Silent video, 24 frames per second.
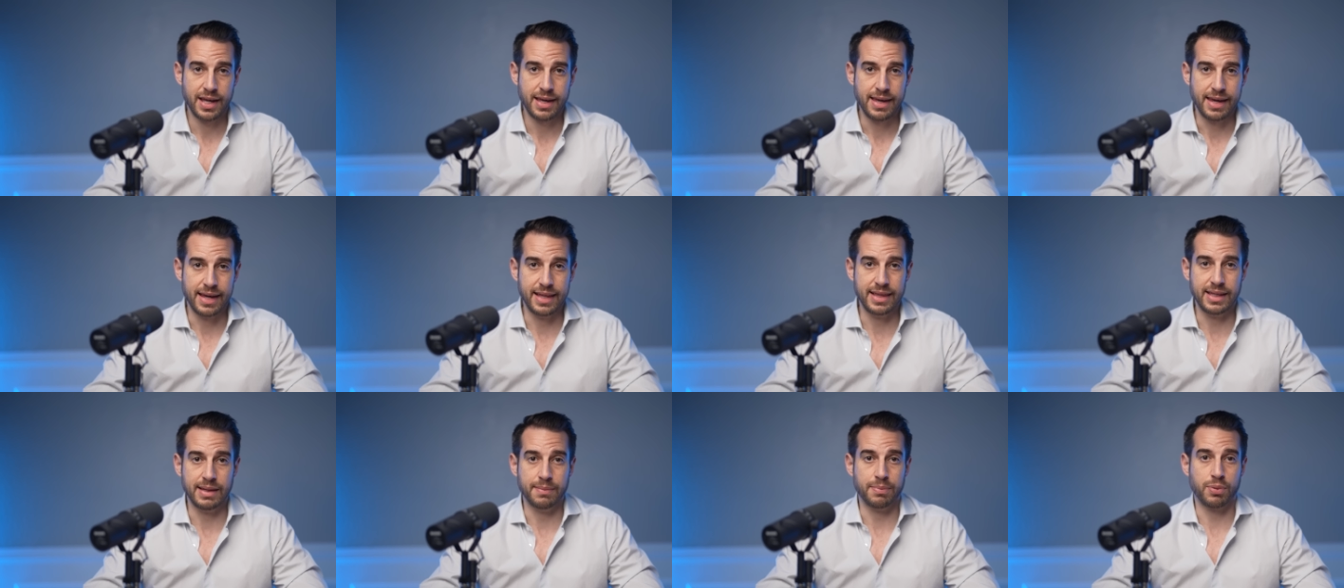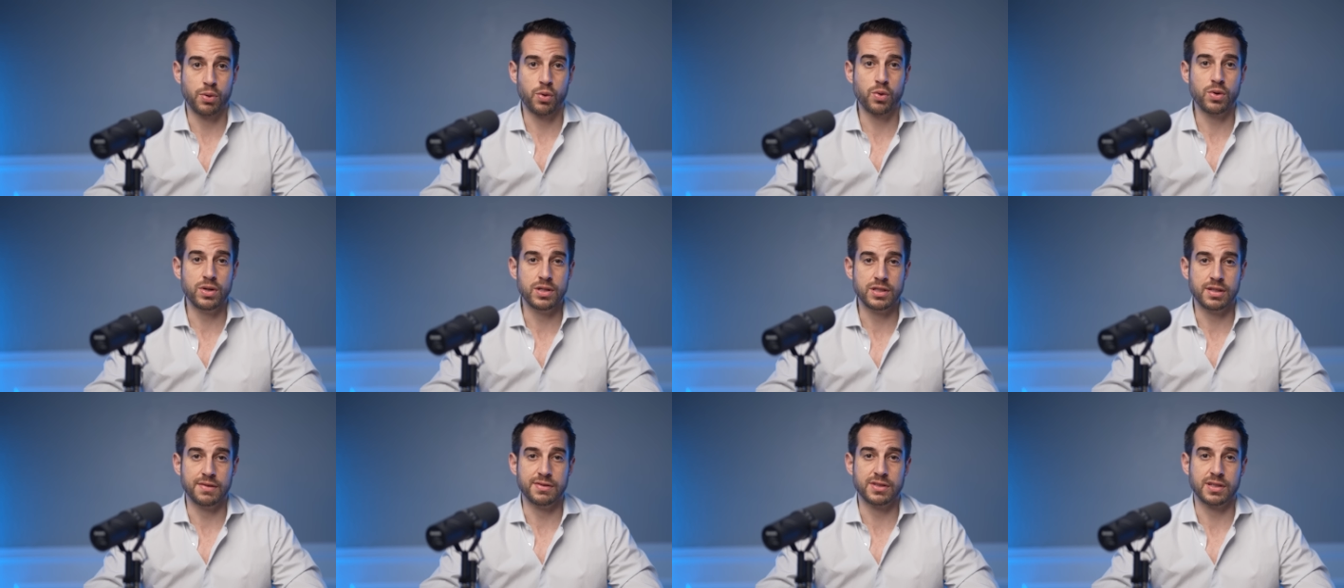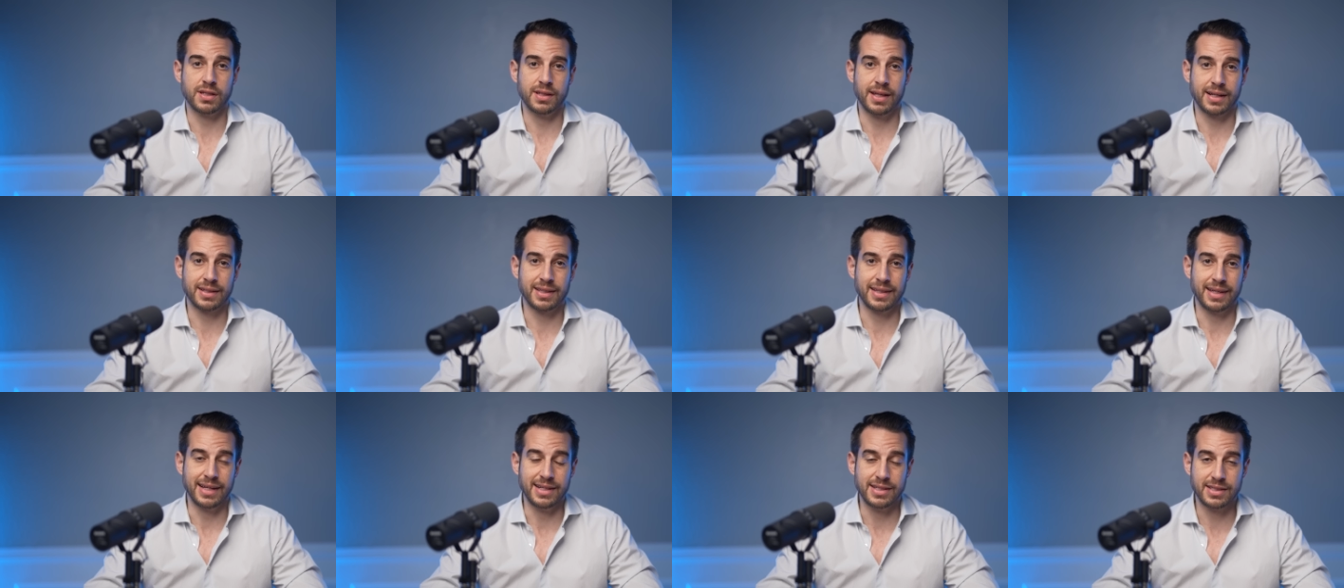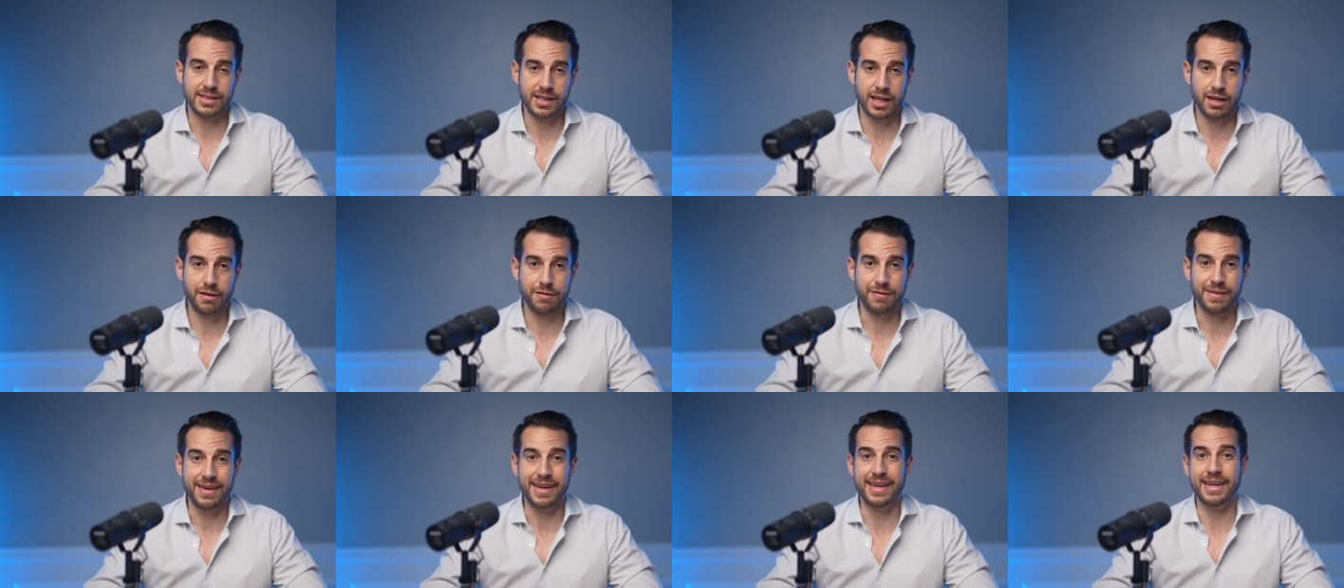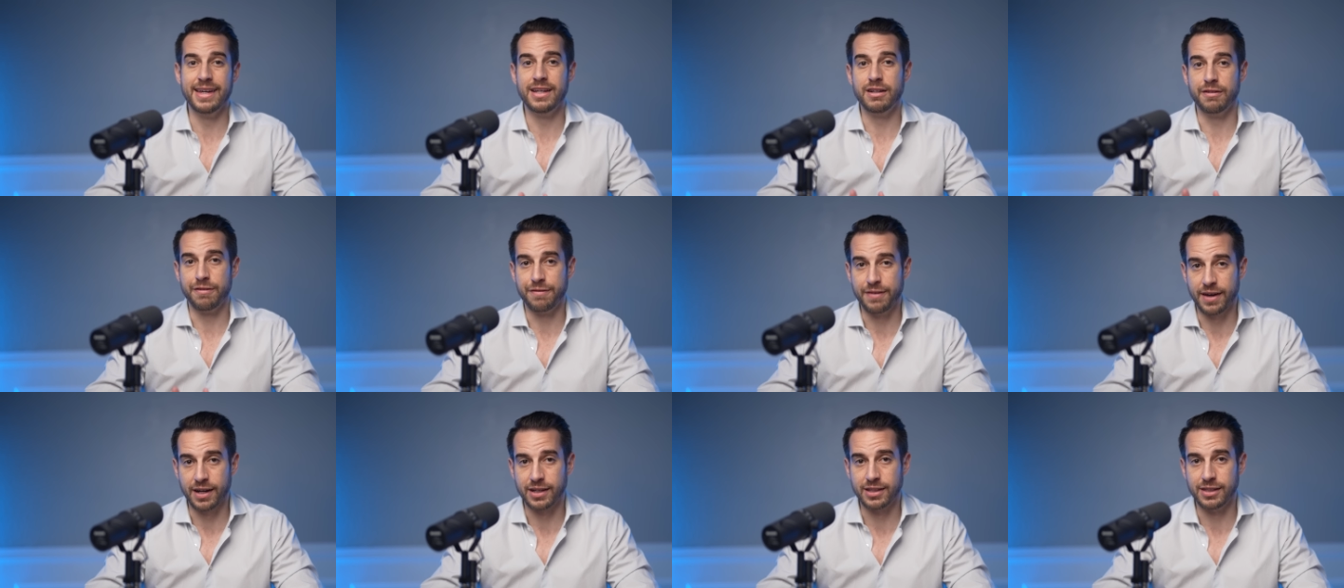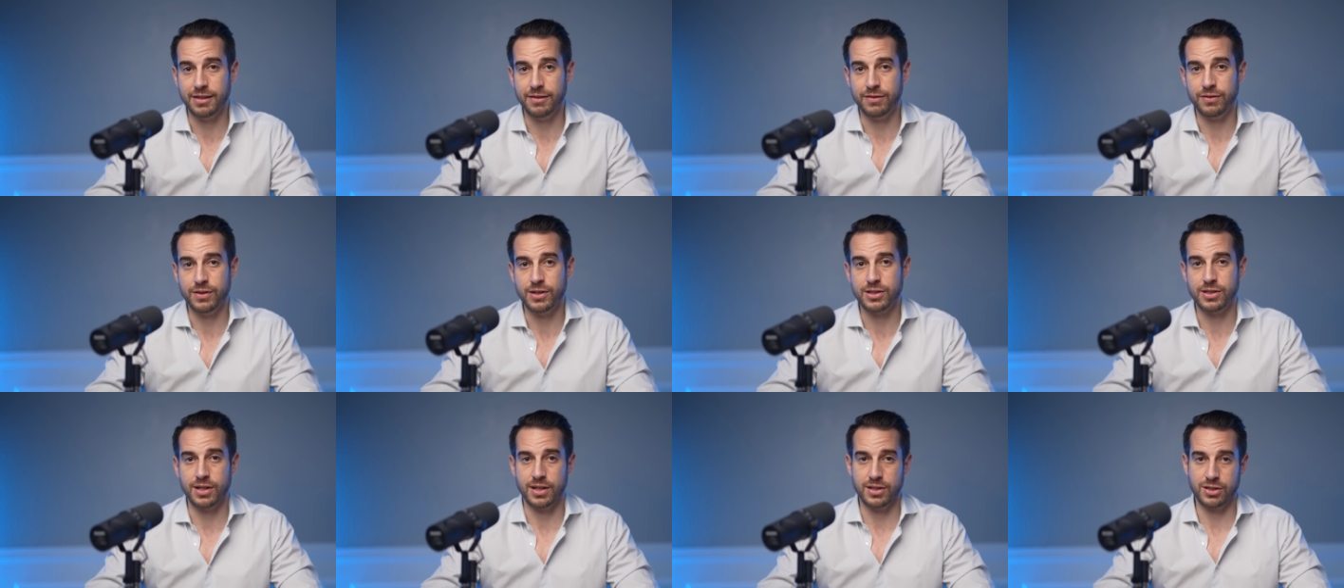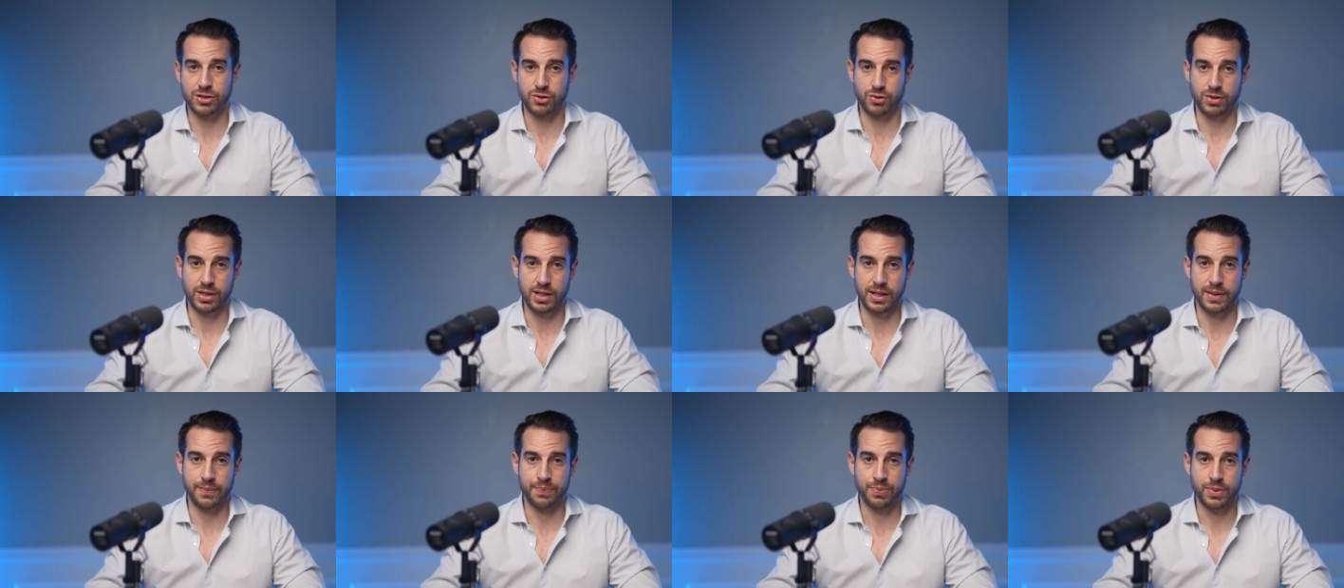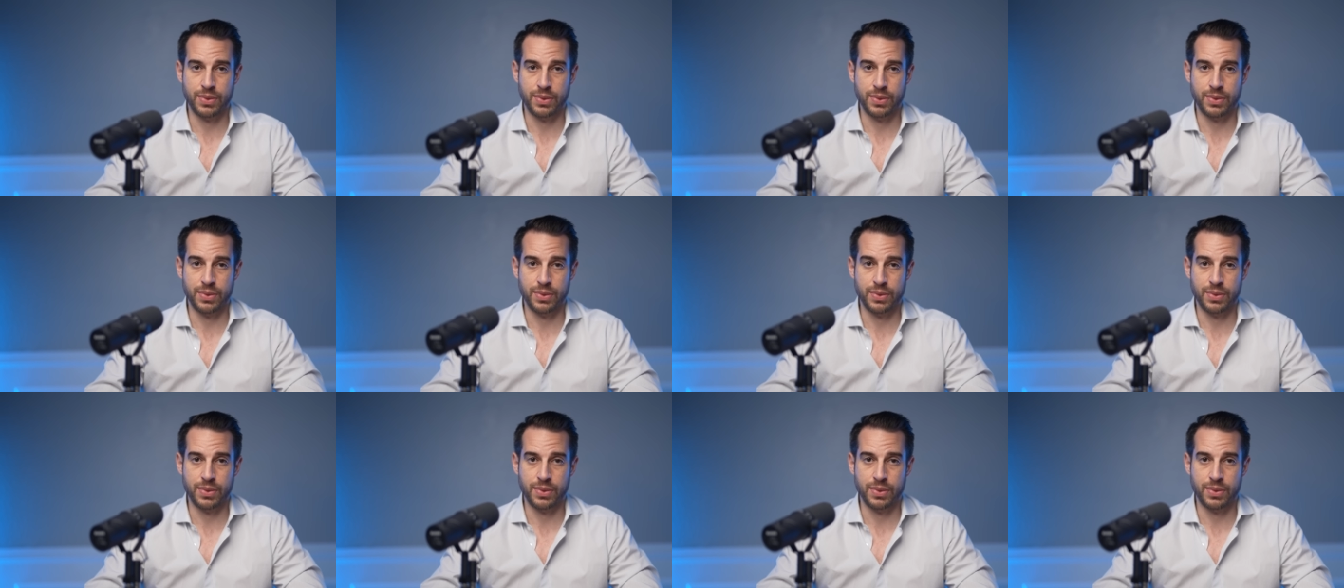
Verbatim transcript: and the importance of selecting a safe and effective sunscreen.